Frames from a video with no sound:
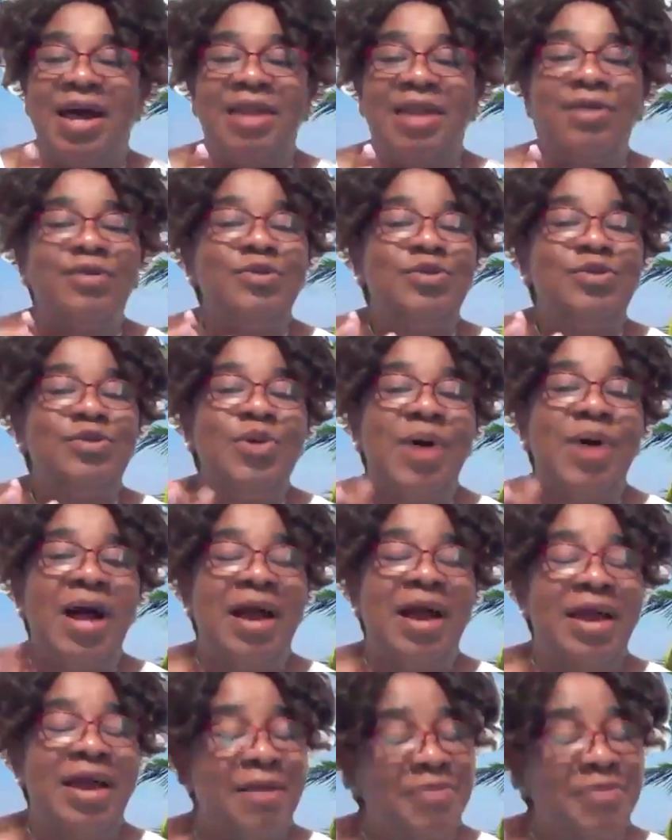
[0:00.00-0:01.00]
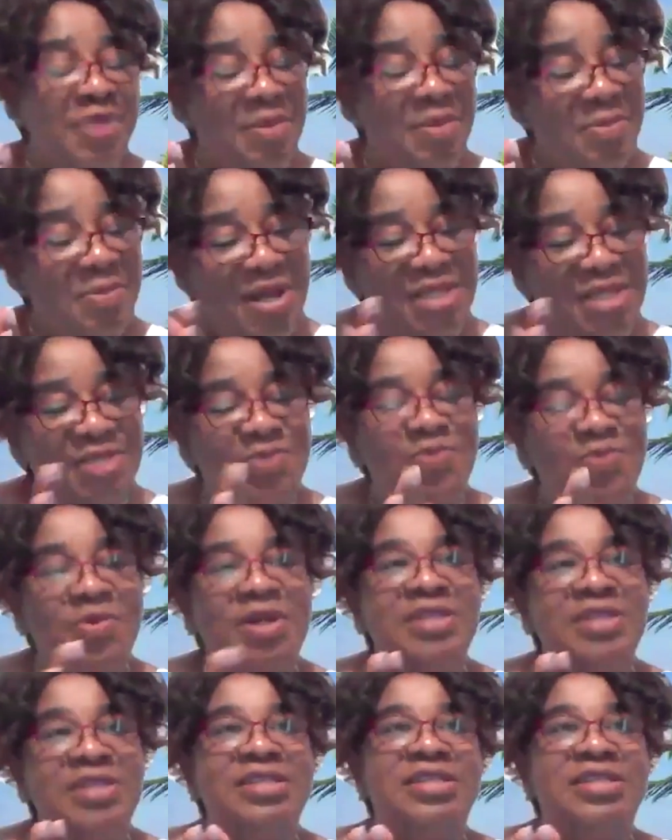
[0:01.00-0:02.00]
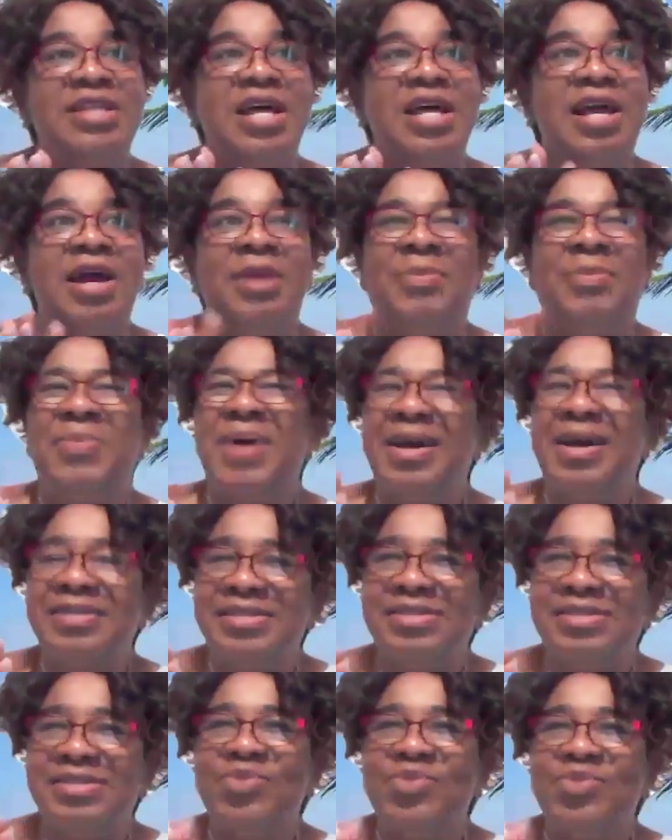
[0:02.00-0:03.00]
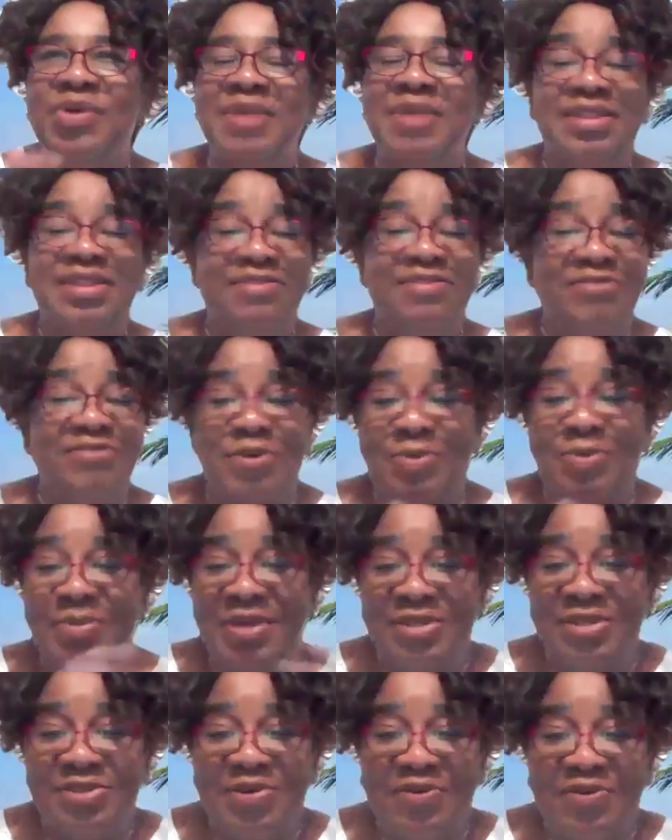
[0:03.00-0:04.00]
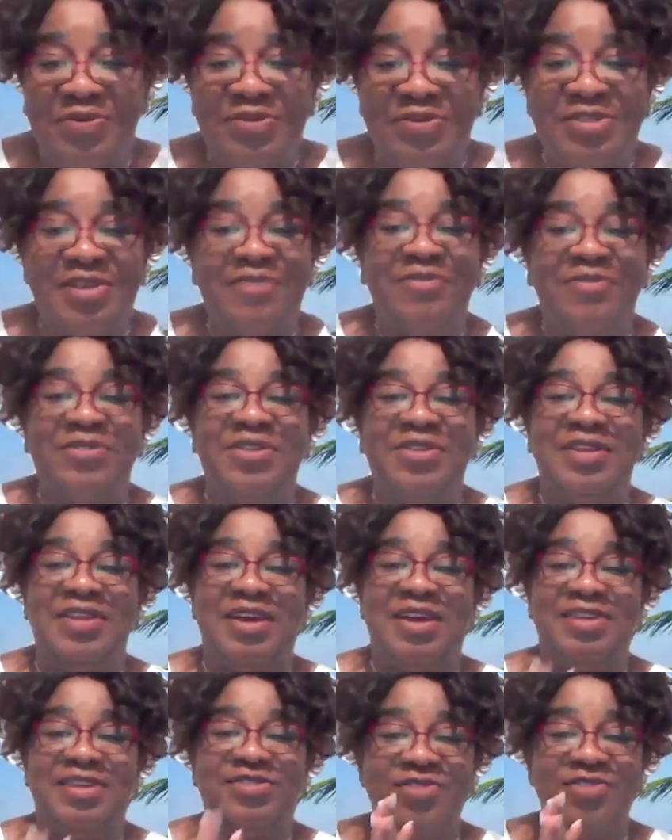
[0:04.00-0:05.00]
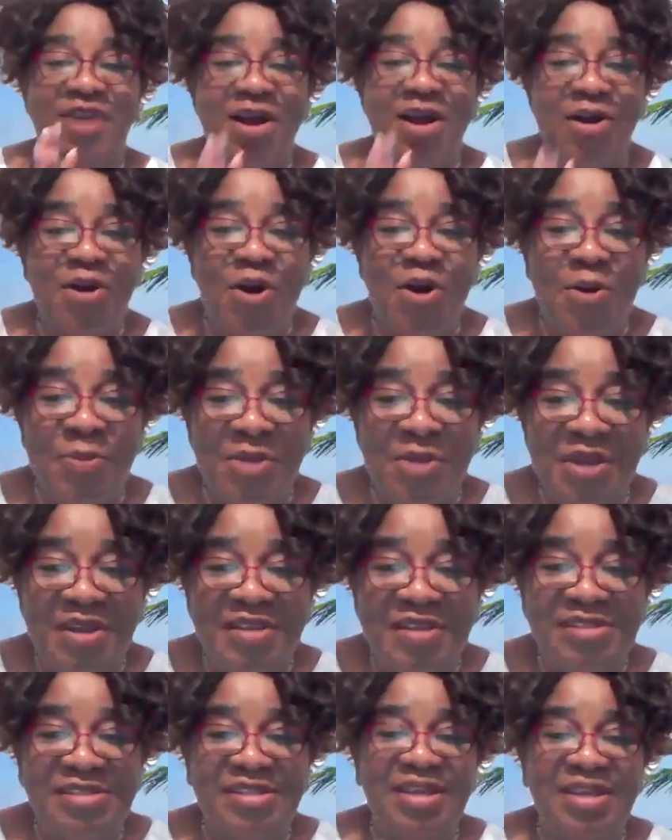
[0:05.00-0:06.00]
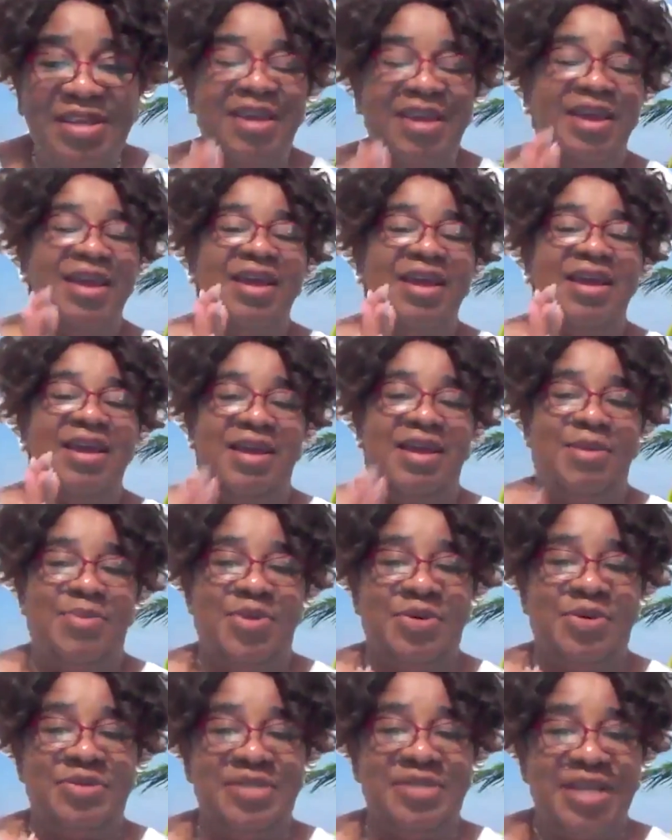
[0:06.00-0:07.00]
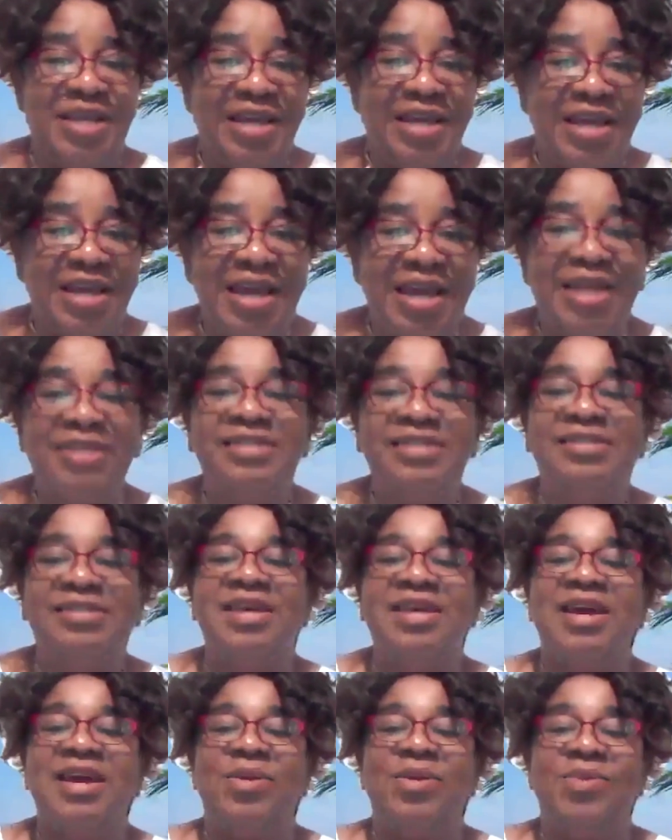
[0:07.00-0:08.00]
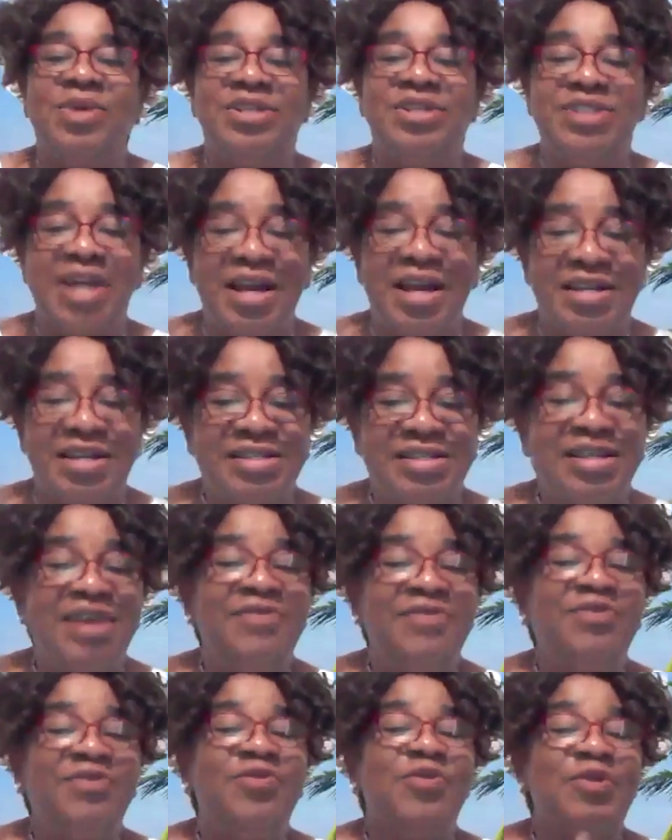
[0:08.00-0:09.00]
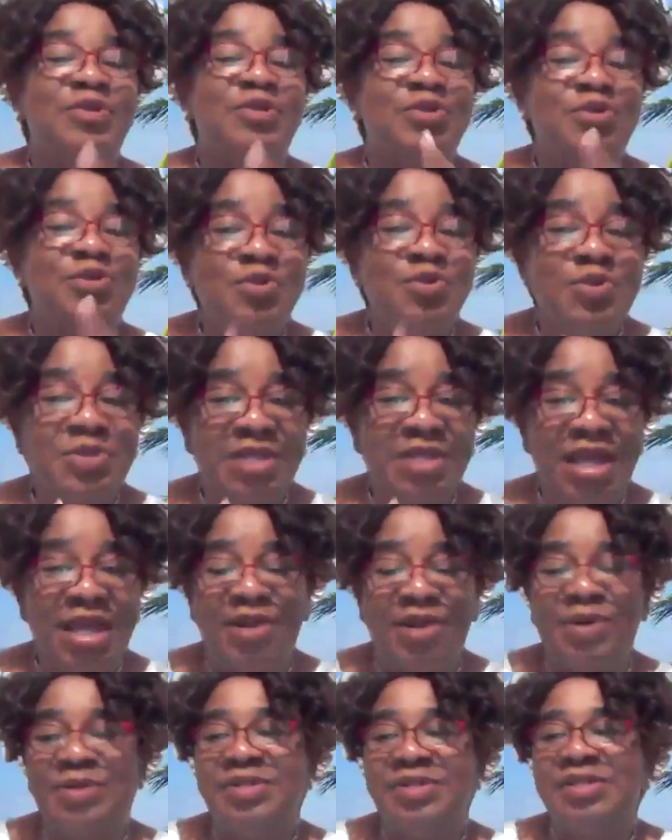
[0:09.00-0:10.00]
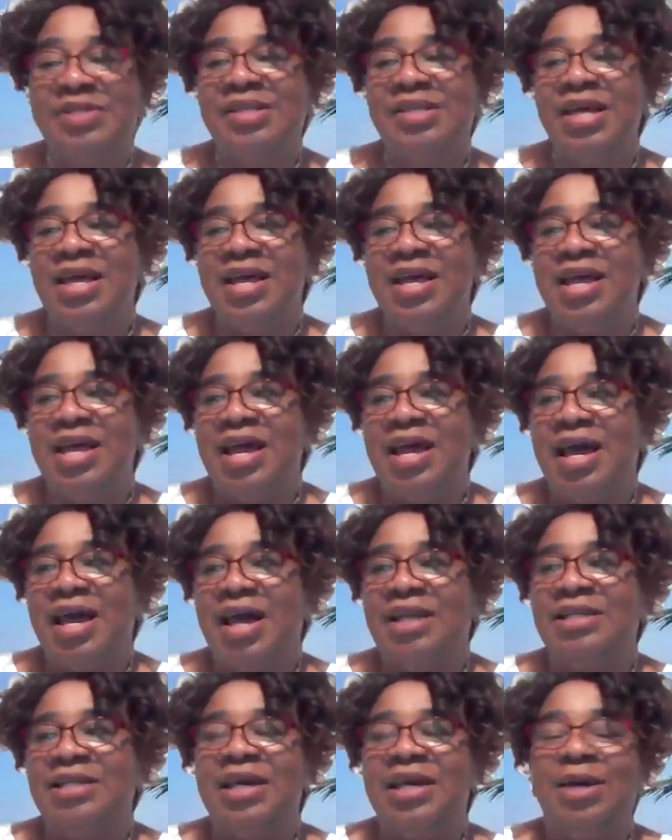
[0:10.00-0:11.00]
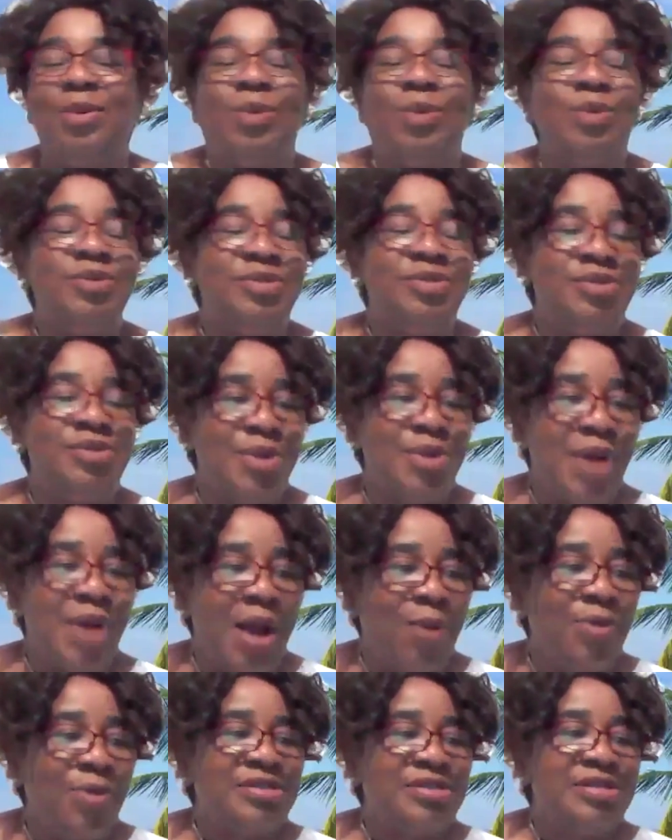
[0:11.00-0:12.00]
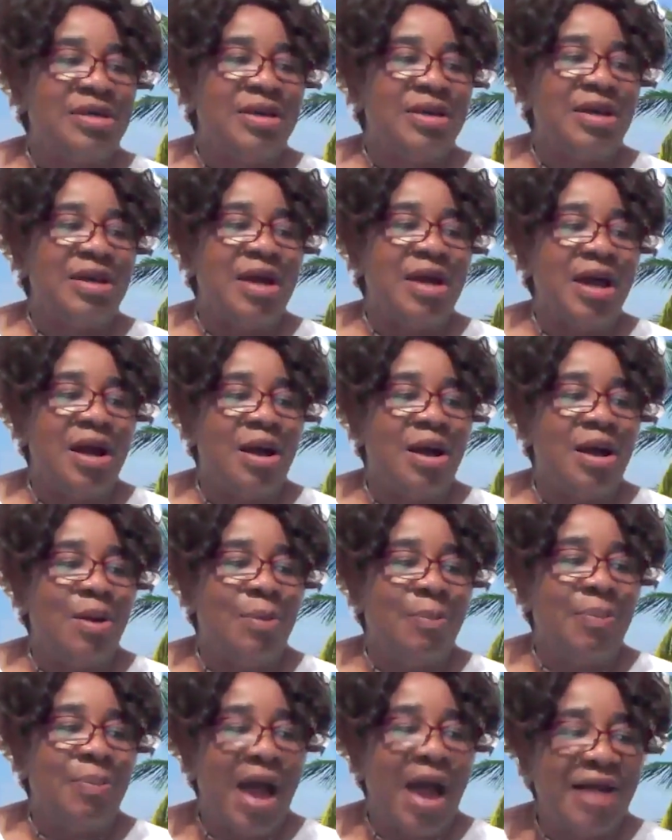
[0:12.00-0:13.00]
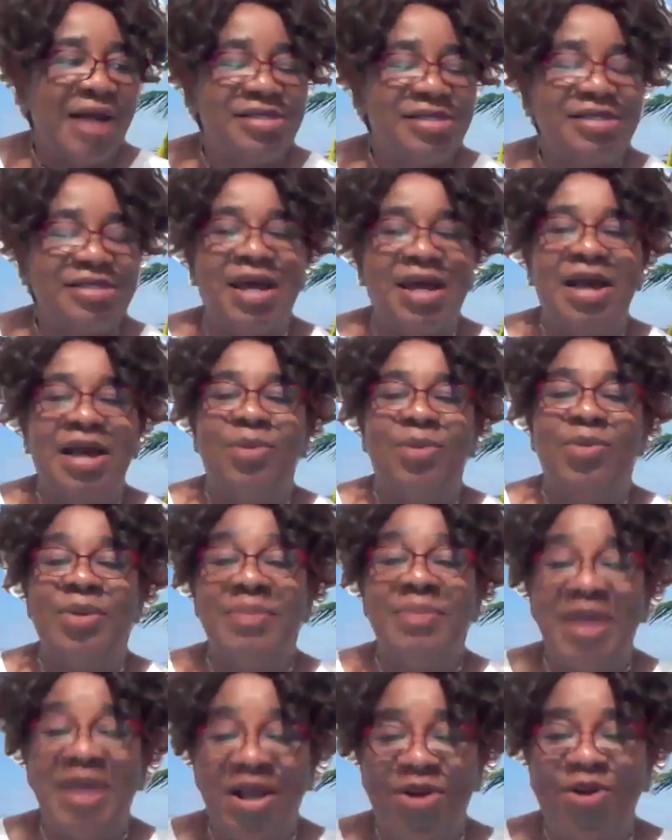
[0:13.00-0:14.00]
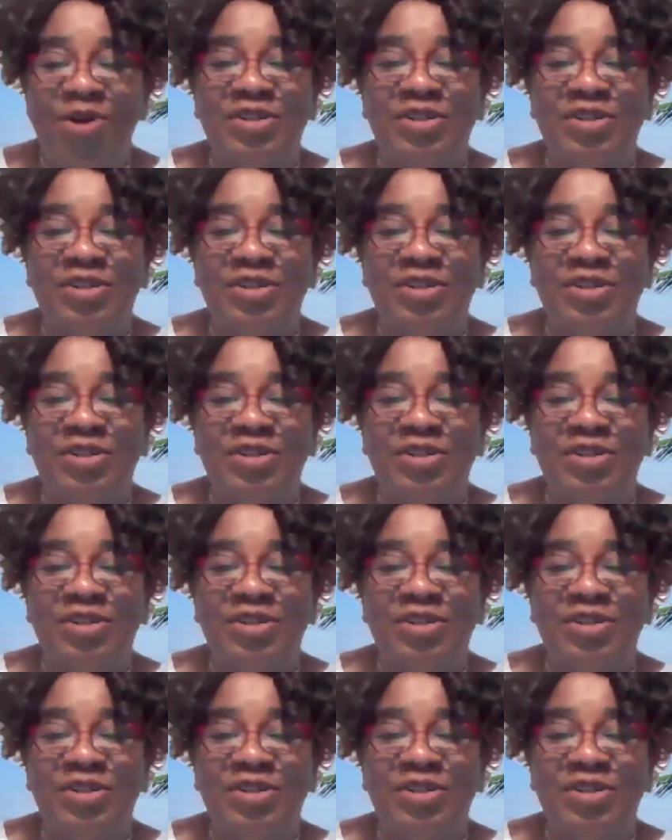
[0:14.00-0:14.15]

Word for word: and also I am the past president, uh, past women development officer for the Nigerian community in Milton Keynes, which I served for two tenors. And uh, also, I was the uh, past uh, women